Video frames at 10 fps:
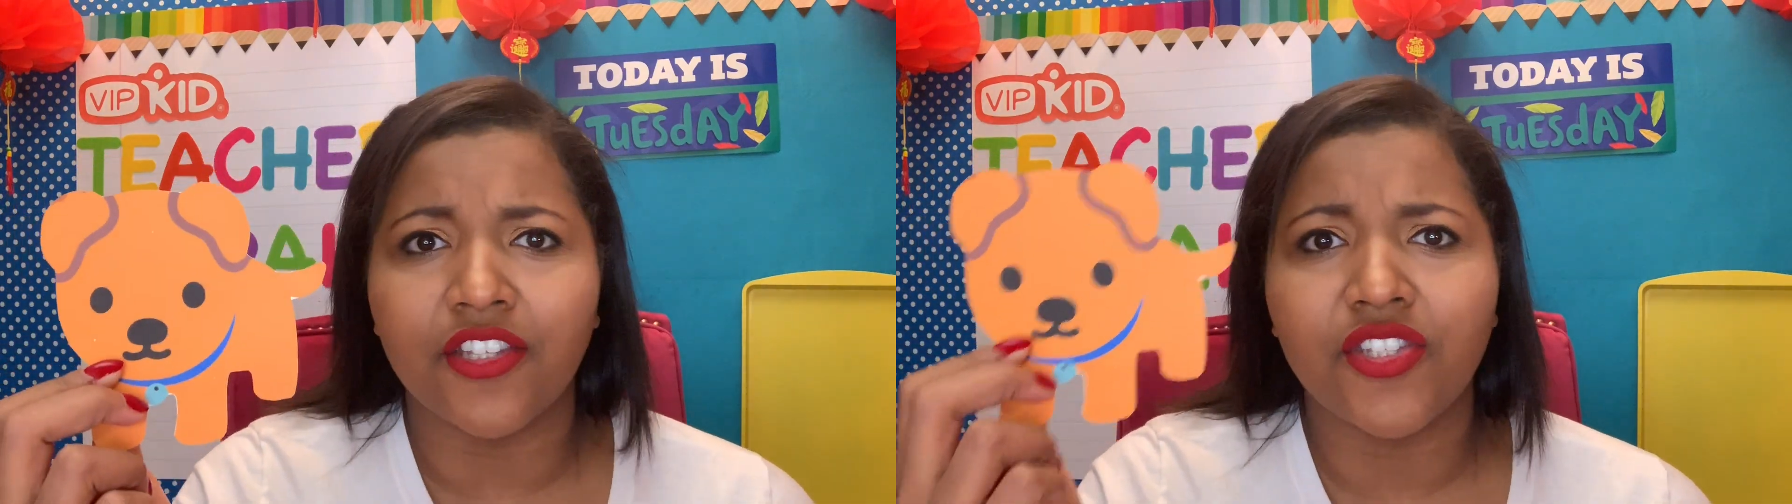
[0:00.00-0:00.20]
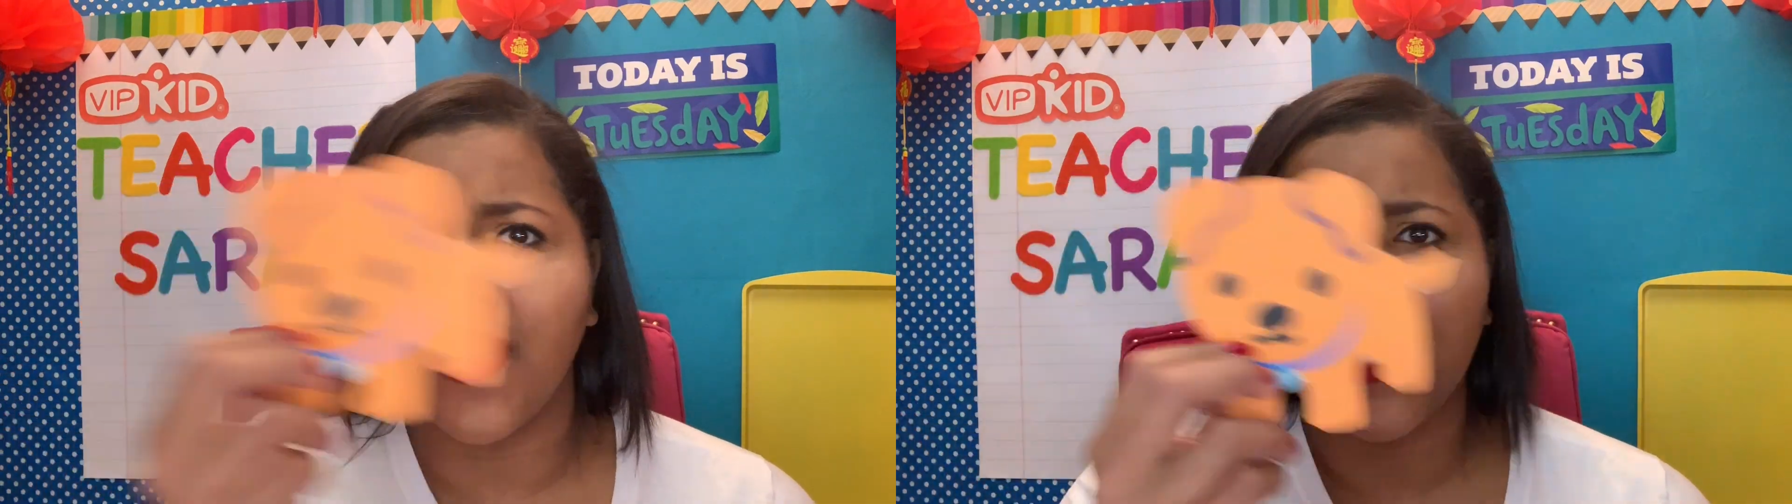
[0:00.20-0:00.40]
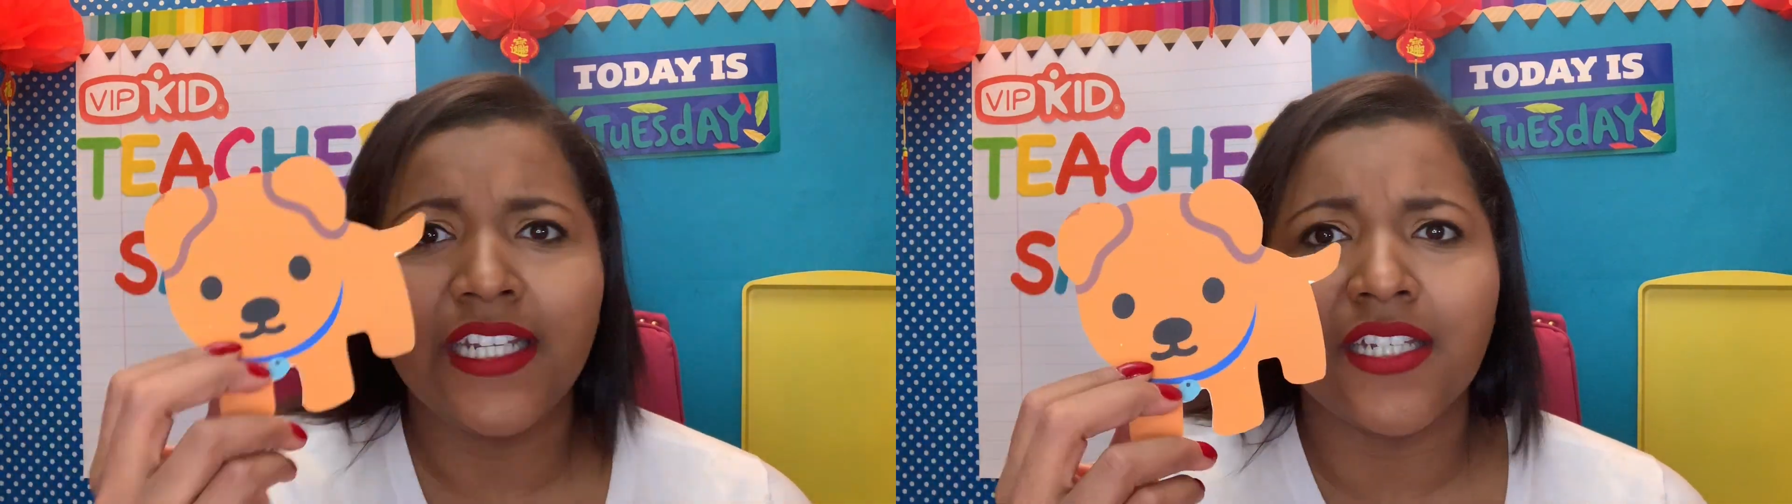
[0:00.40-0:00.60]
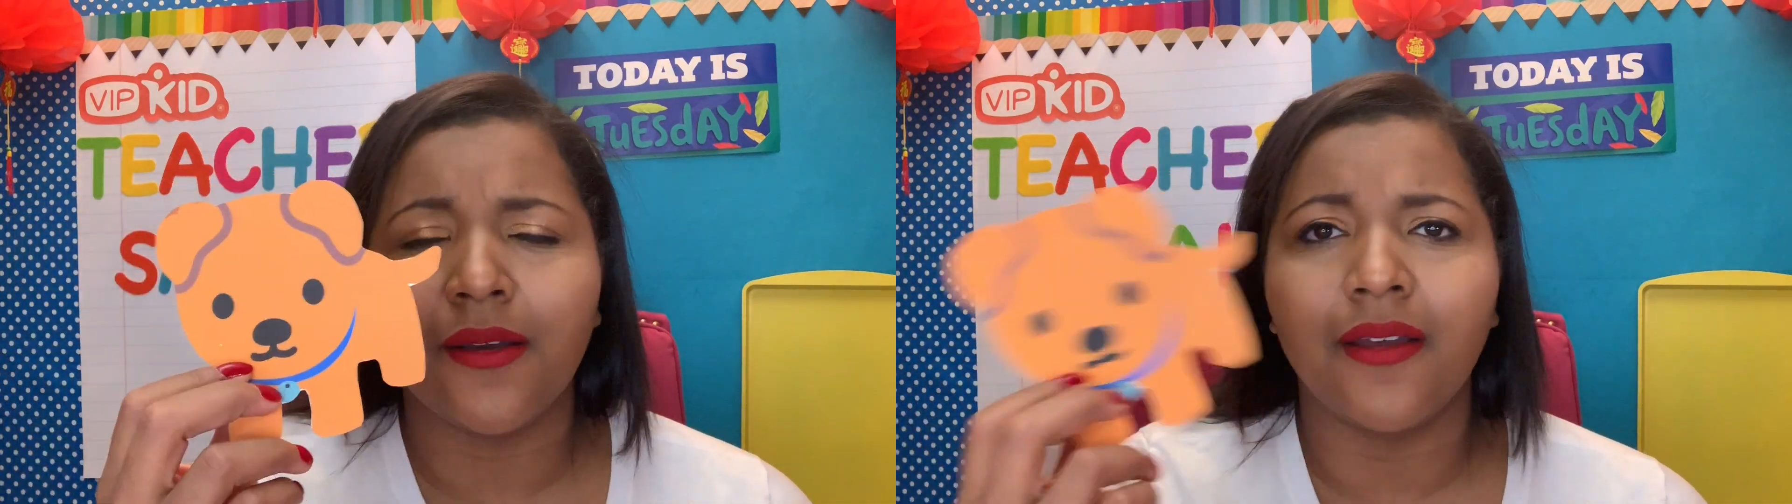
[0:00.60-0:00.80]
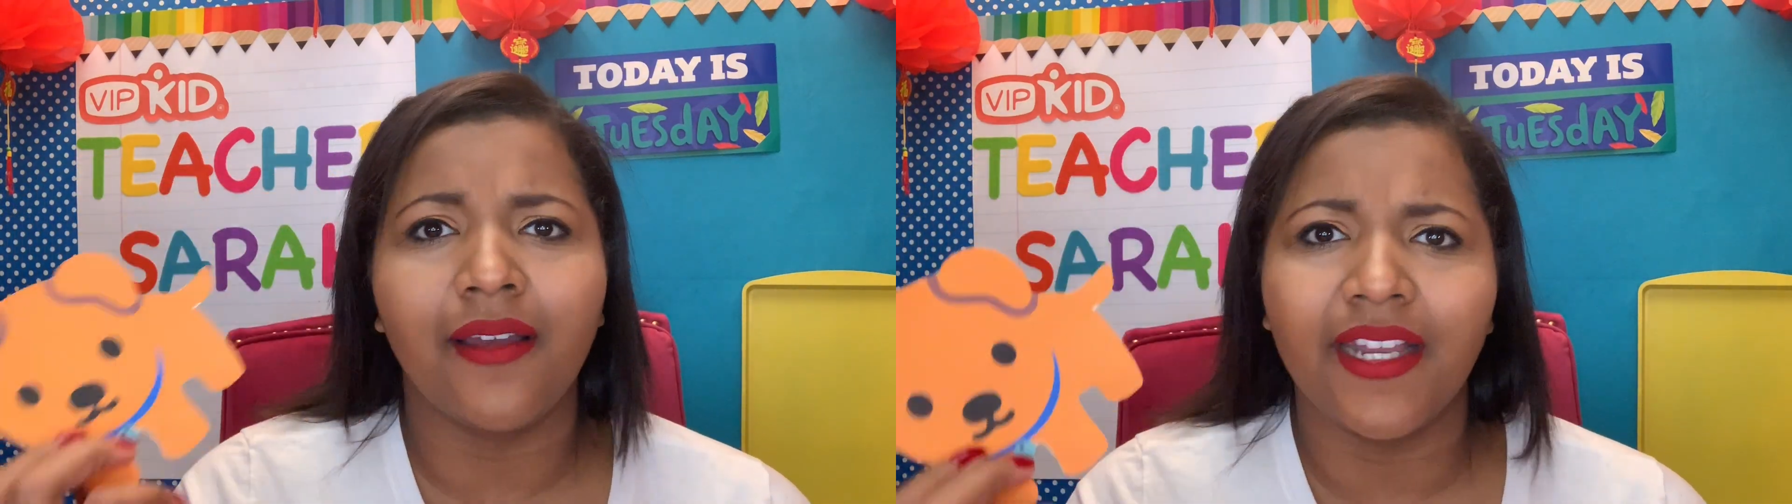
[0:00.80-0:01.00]
so I need
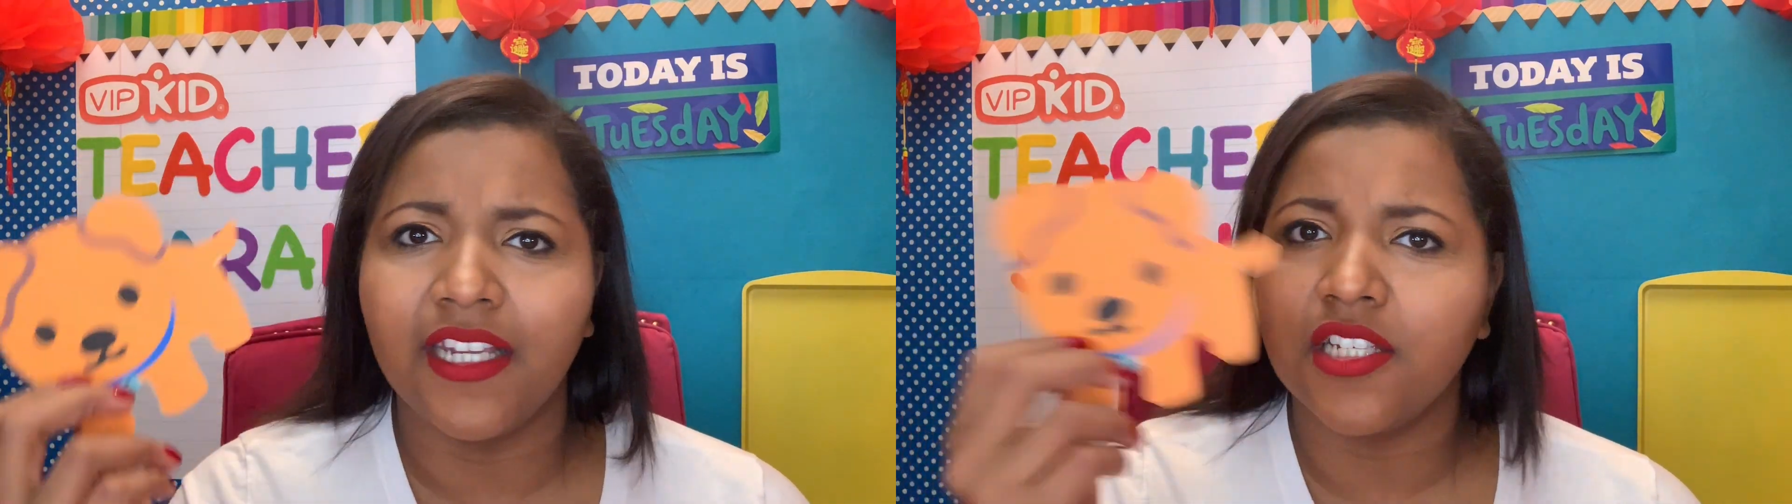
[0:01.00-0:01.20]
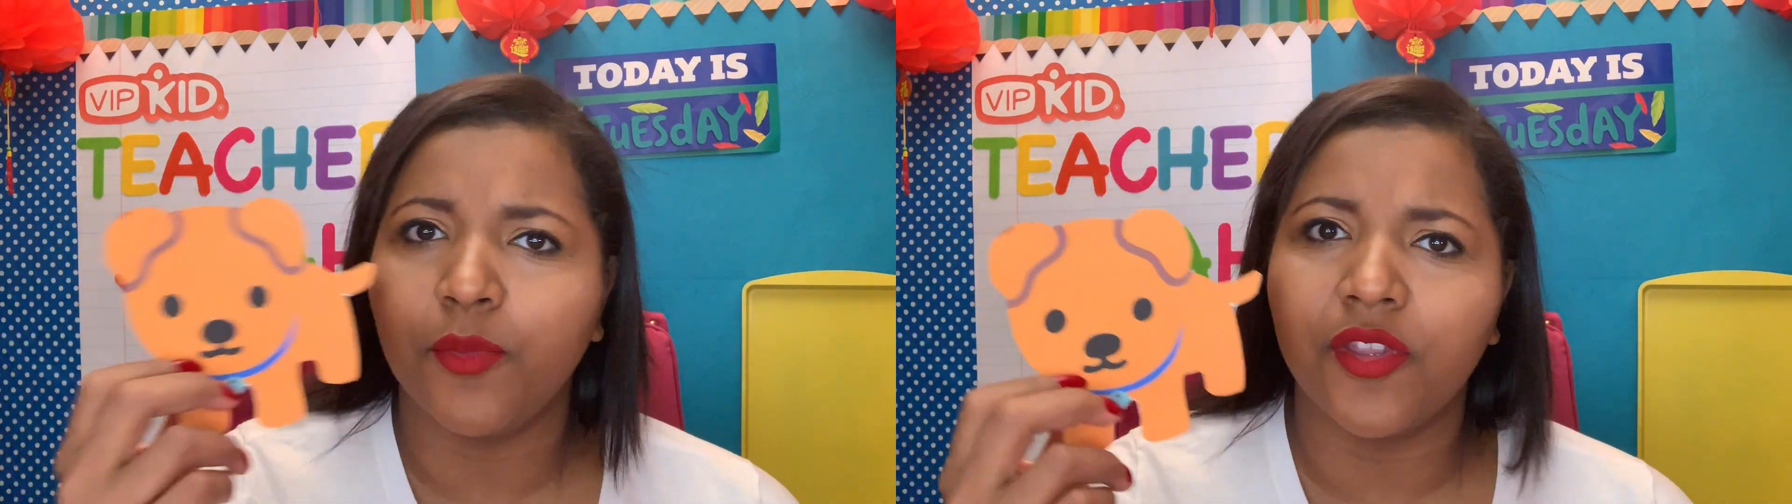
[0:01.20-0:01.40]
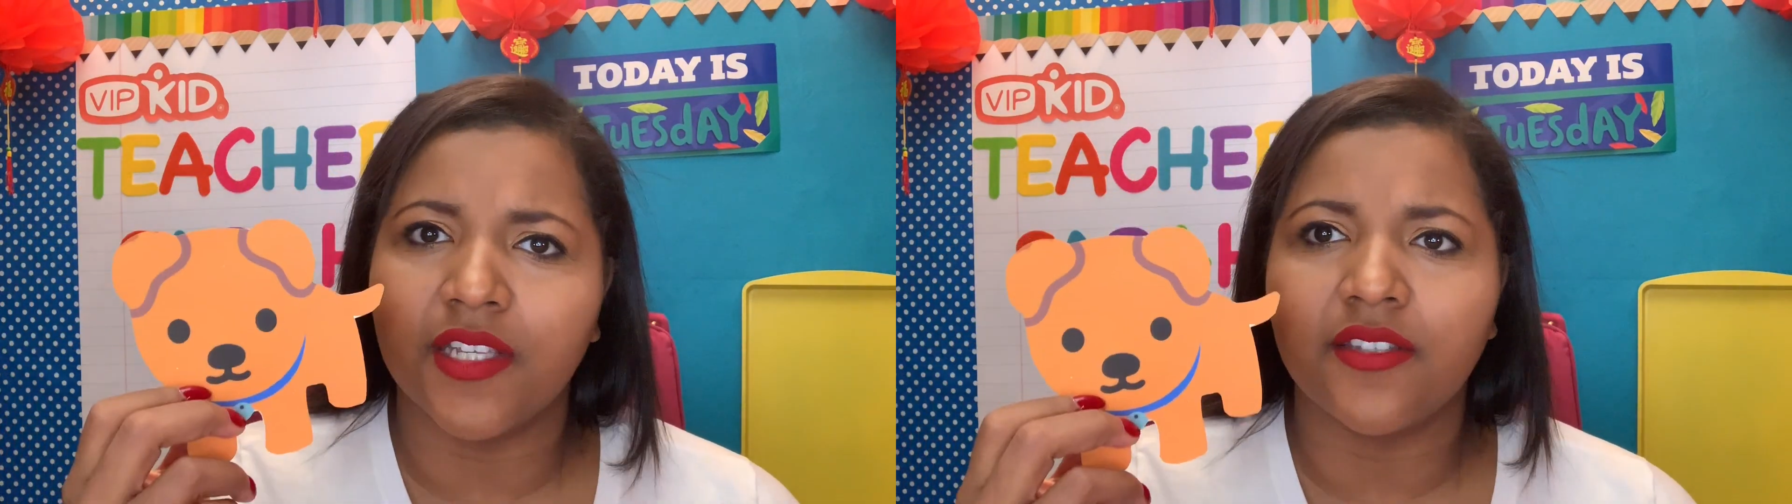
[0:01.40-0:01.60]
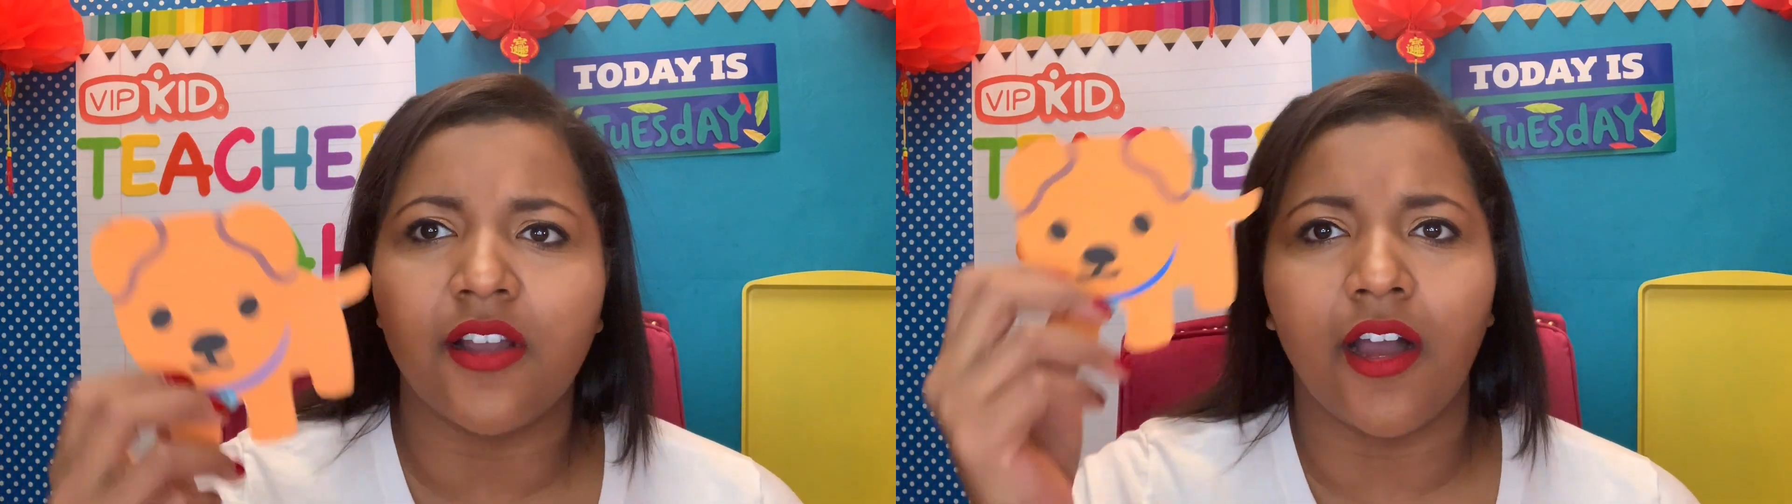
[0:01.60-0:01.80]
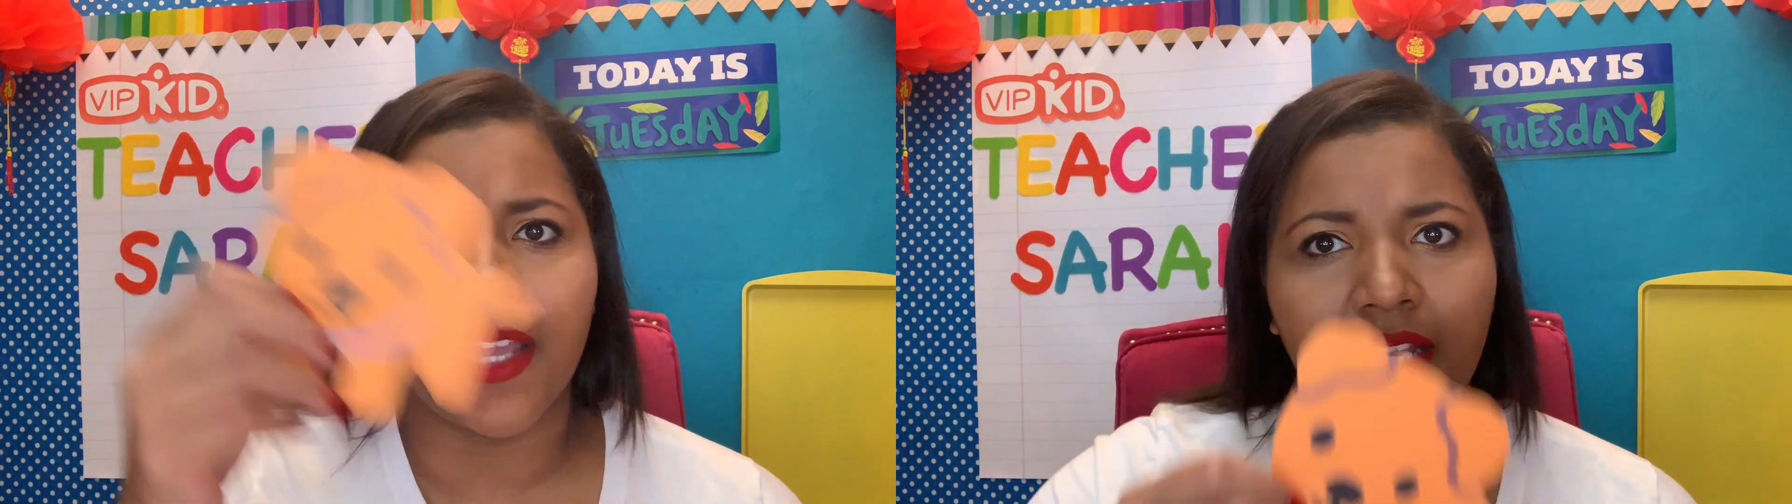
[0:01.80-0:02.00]
to put this
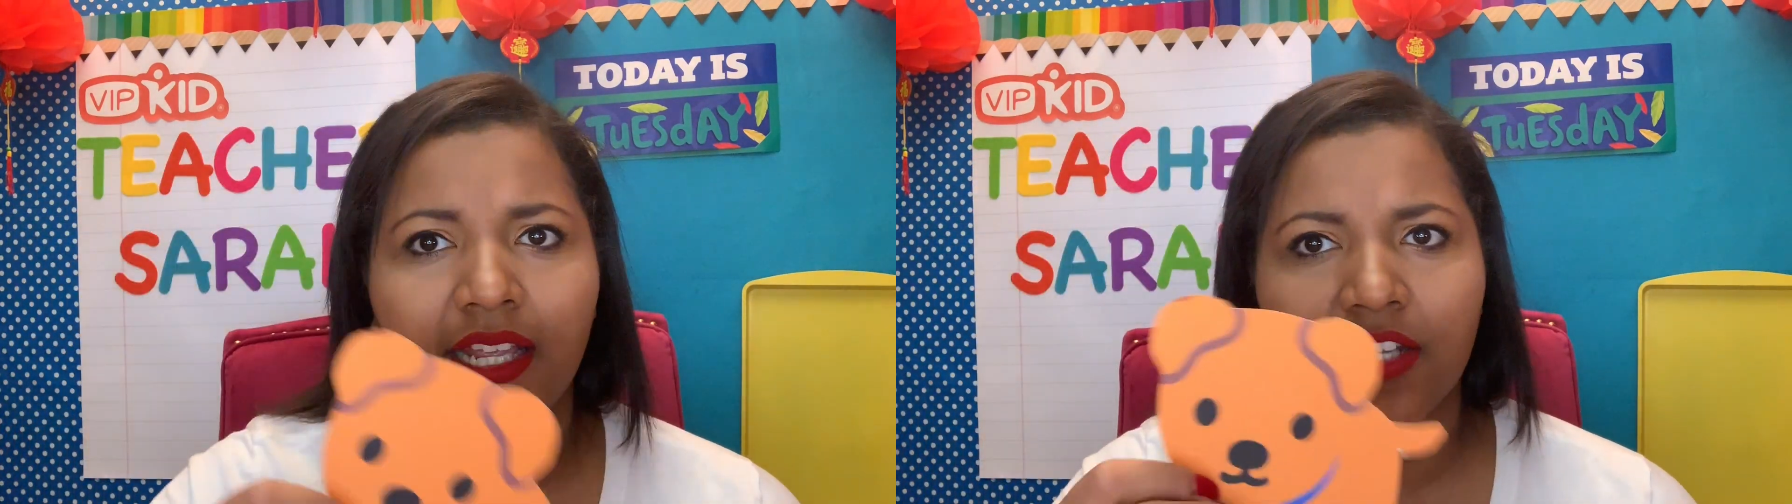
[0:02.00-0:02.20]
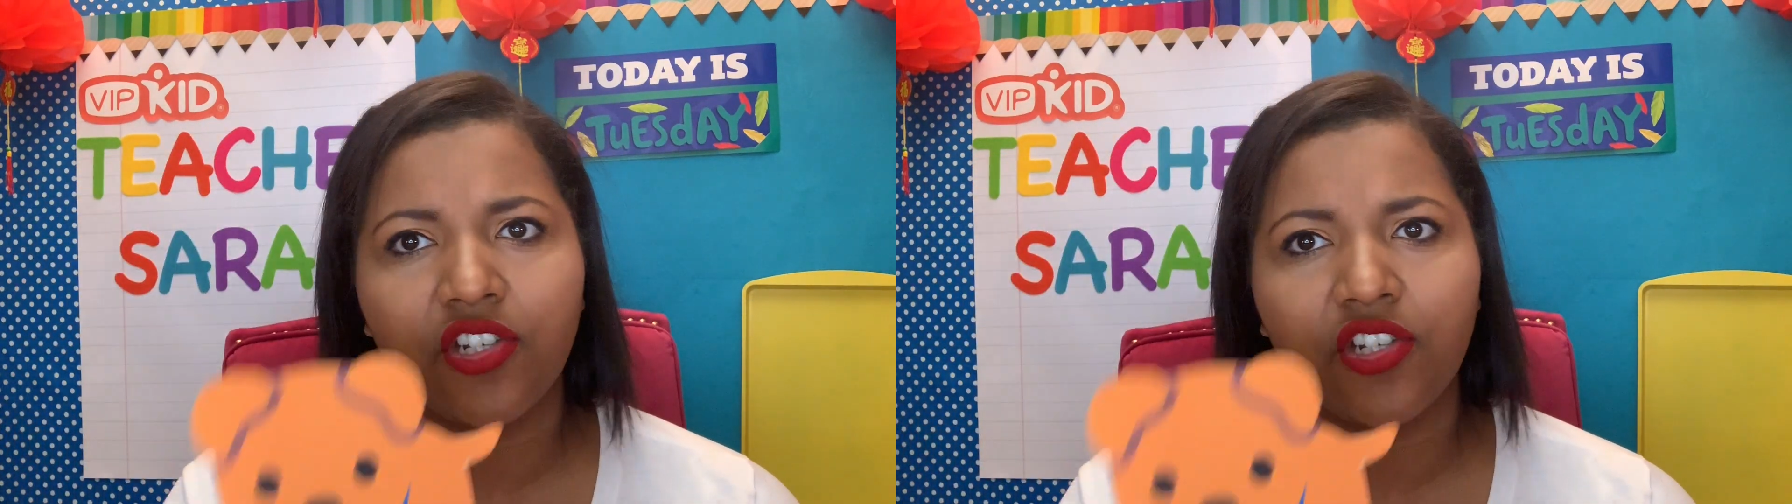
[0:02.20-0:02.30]
dog in